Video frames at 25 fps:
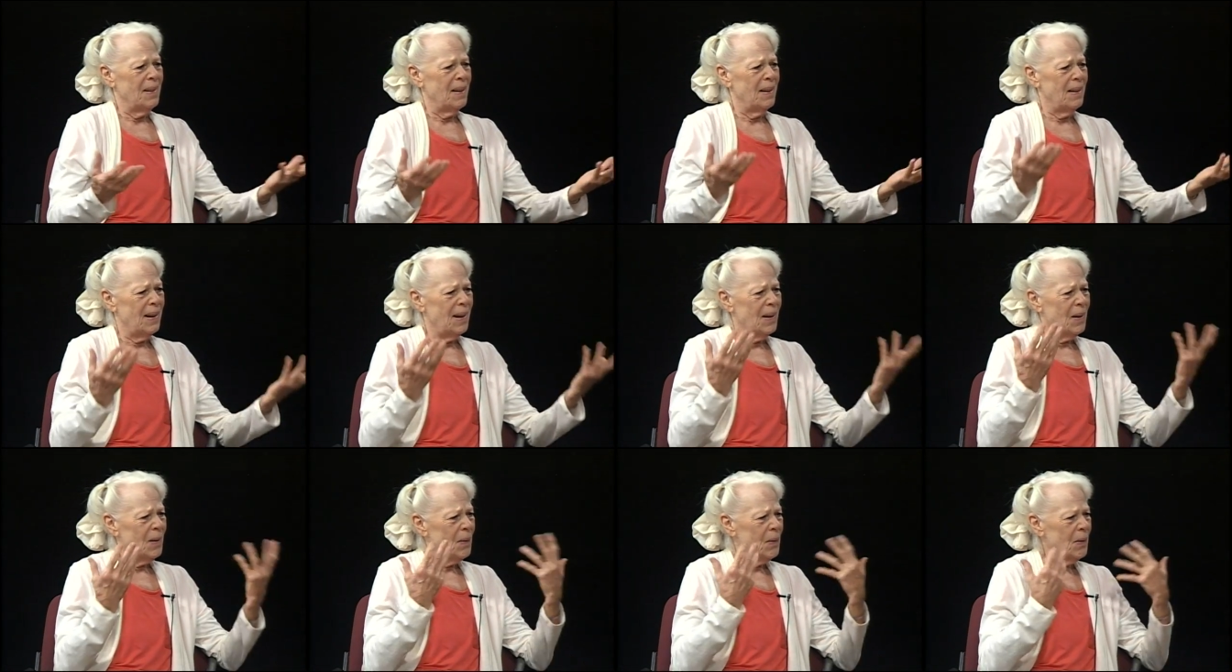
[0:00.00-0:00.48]

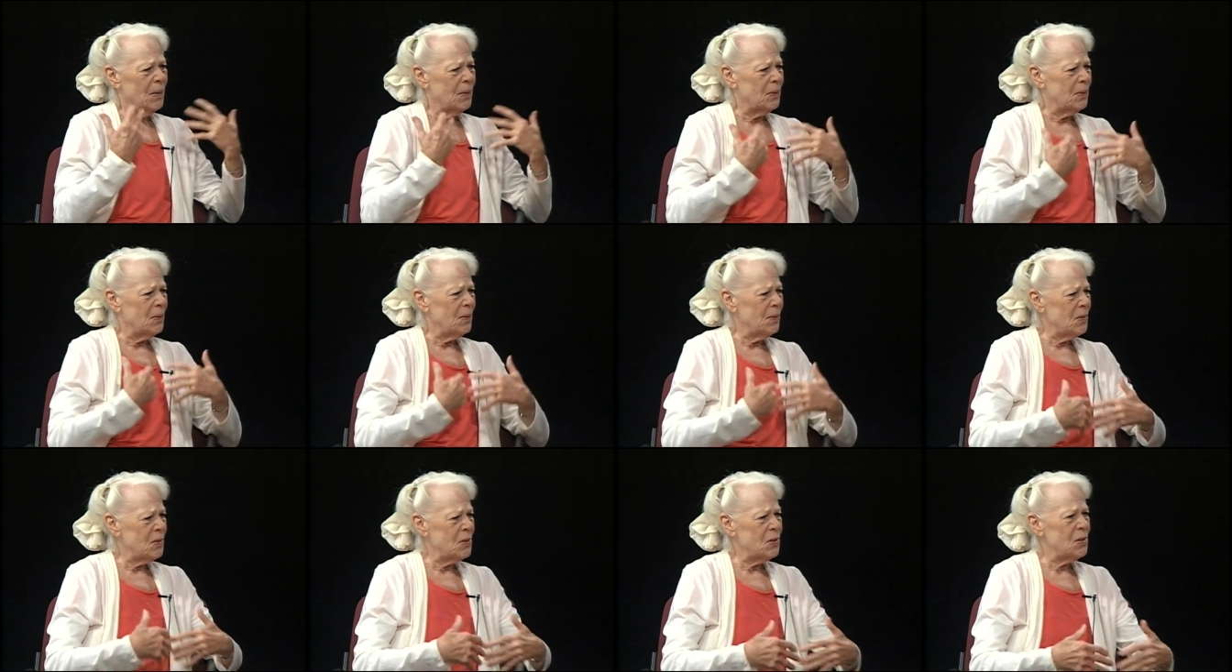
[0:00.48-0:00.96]
how
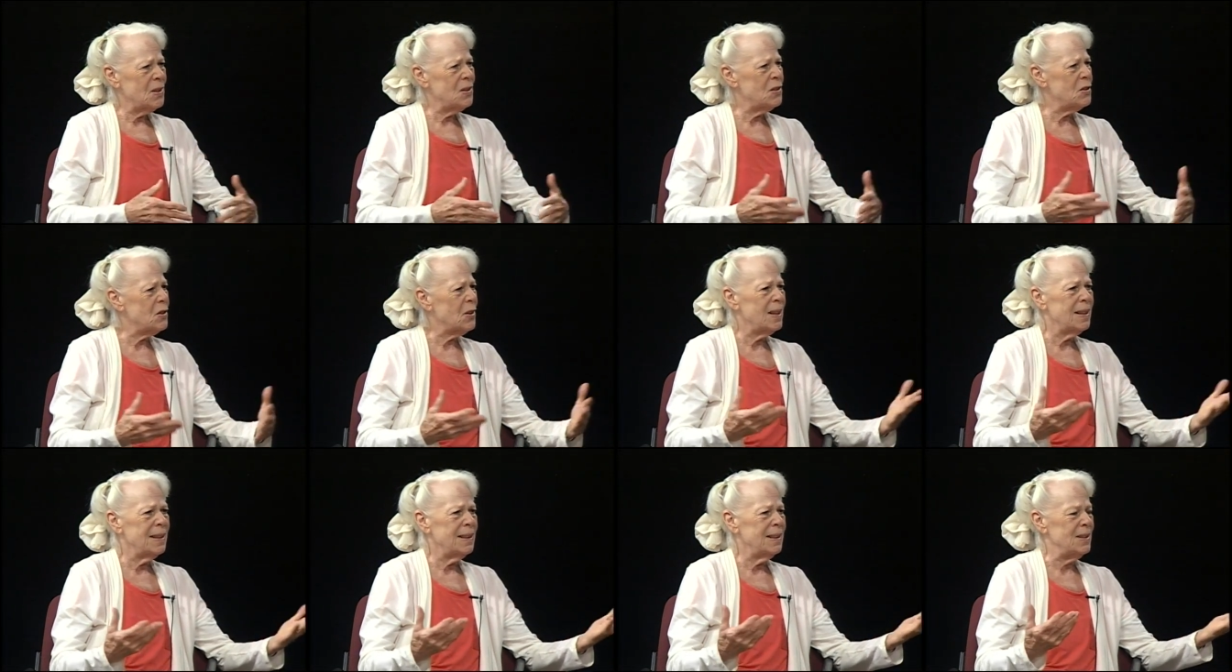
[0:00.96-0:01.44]
she
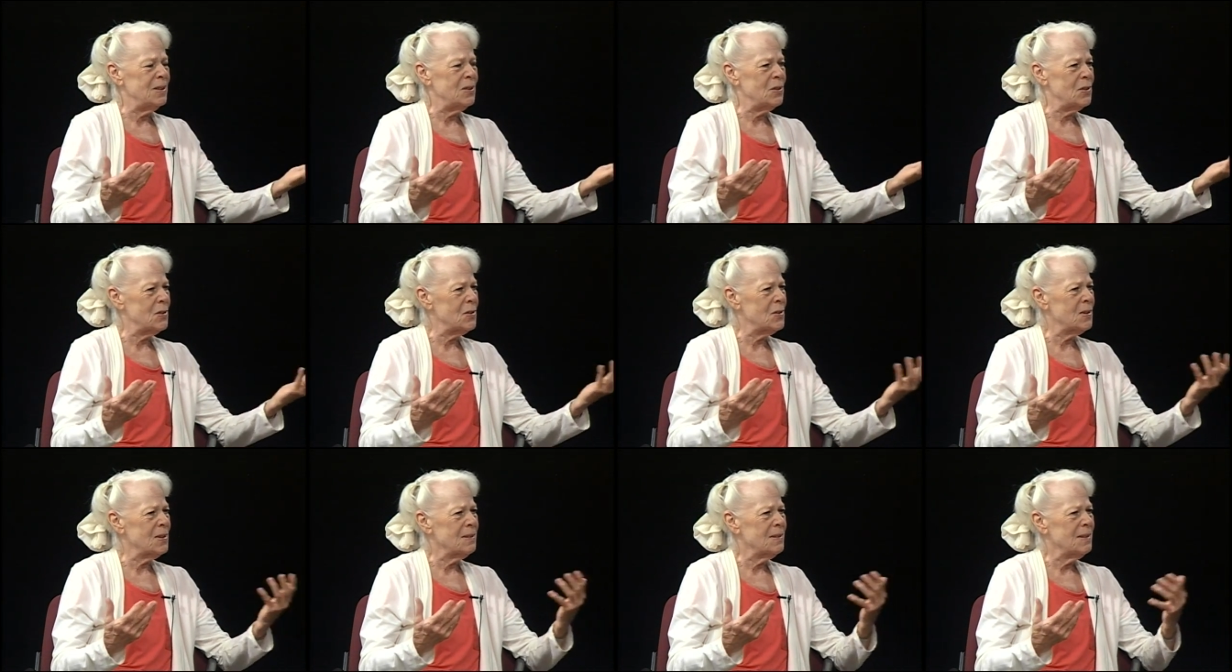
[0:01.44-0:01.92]

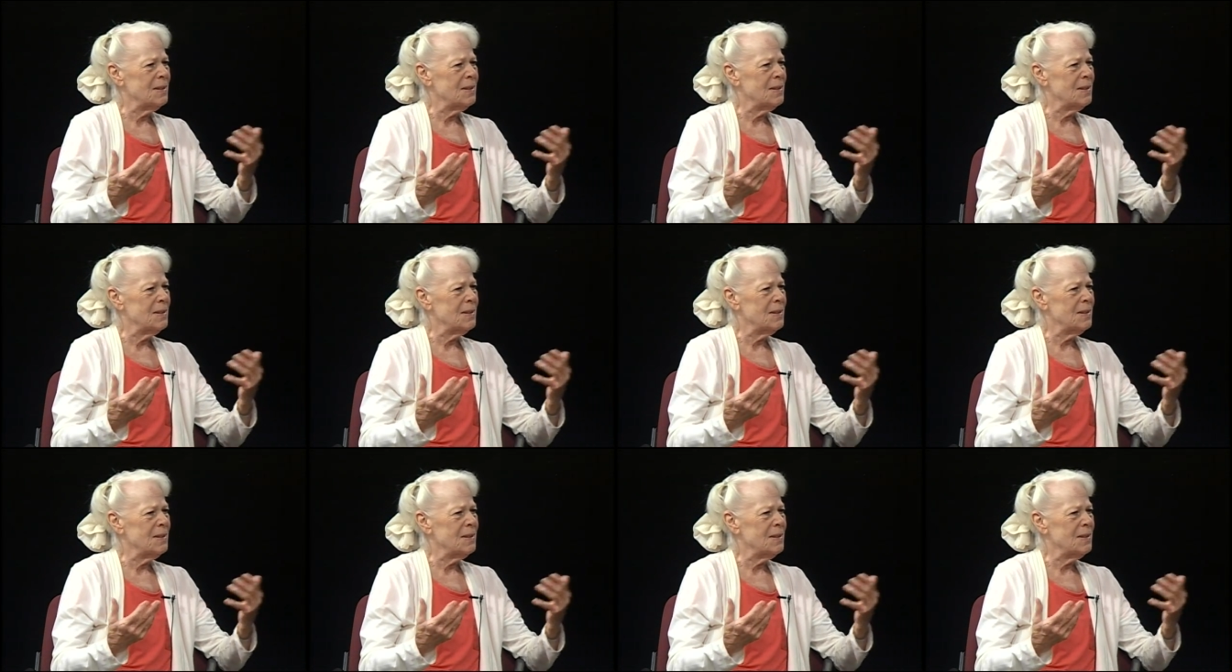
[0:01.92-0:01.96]
changed